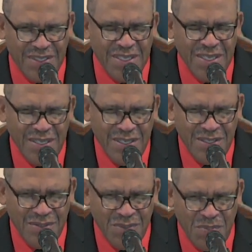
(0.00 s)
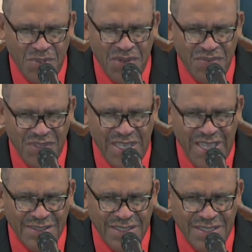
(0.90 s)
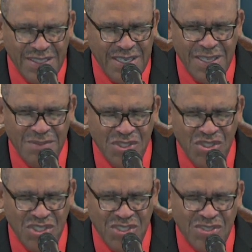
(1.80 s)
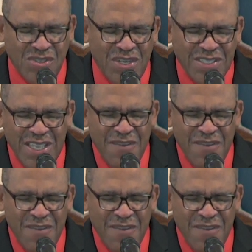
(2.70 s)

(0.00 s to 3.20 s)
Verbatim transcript: We pray for that in the name of Jesus Christ.